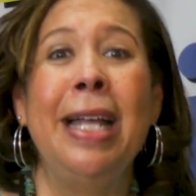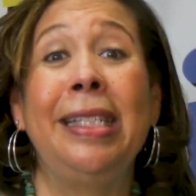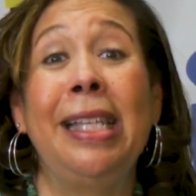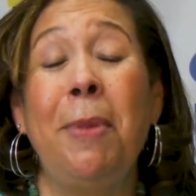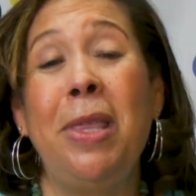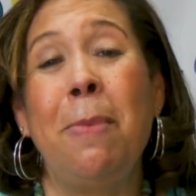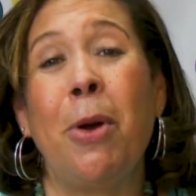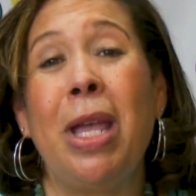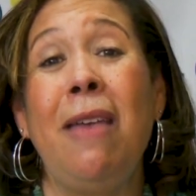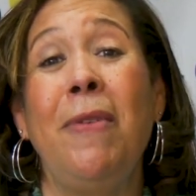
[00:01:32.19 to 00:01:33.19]
Some of them
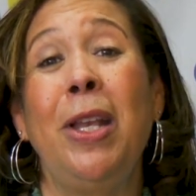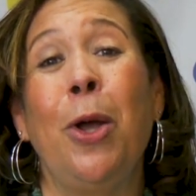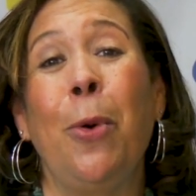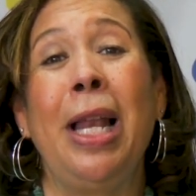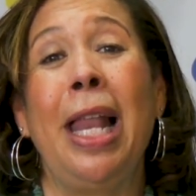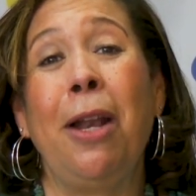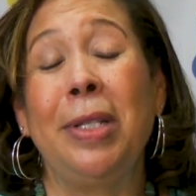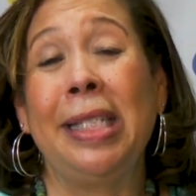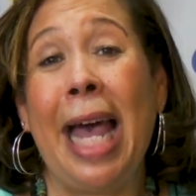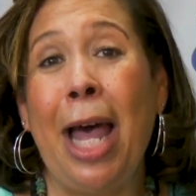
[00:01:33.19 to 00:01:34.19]
are even knowing letter
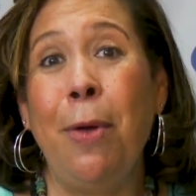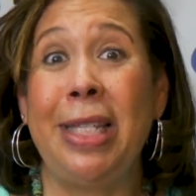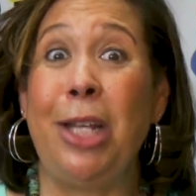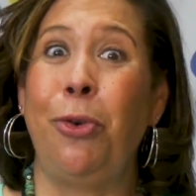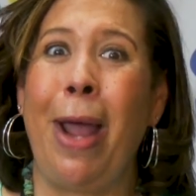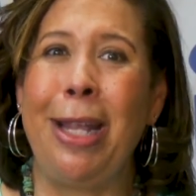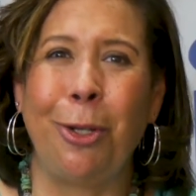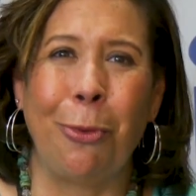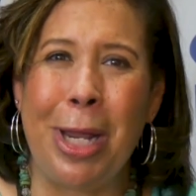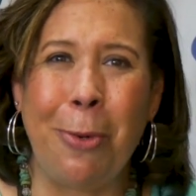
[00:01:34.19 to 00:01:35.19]
sounds and trying
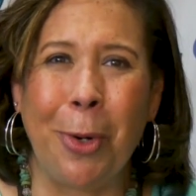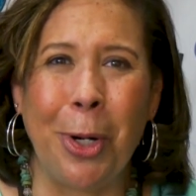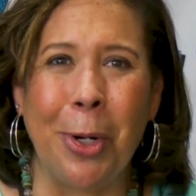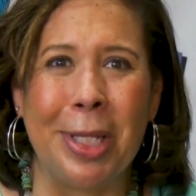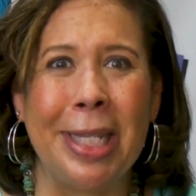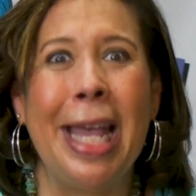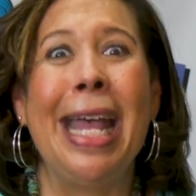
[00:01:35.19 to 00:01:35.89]
to read words